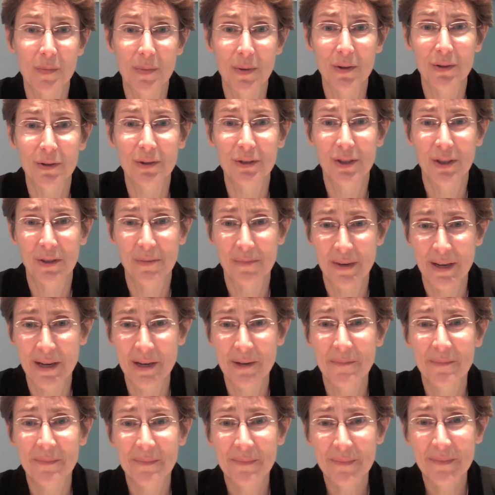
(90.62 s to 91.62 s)
bowl to me.
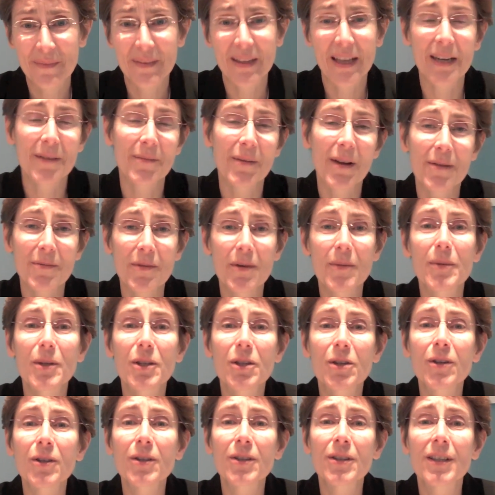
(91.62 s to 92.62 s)
Anyway, we
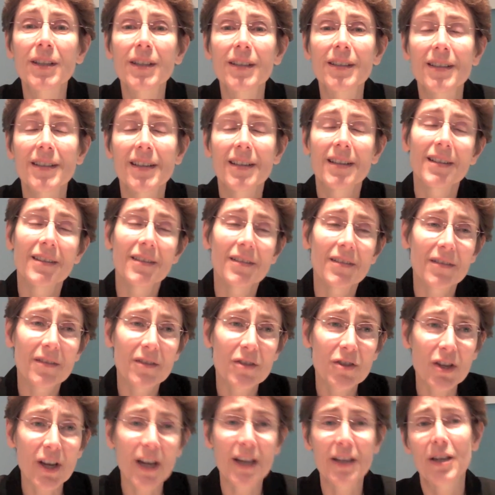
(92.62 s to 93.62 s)
returned it,
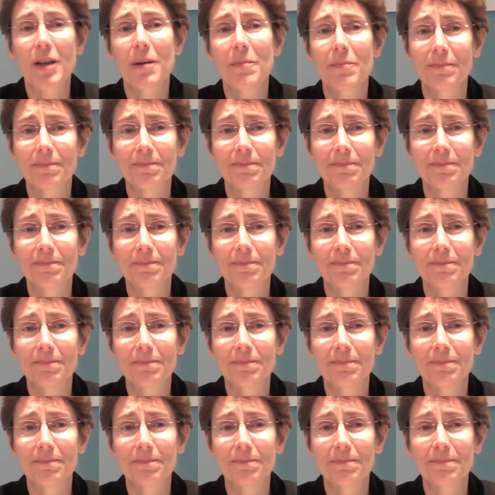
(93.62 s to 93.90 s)
shined up.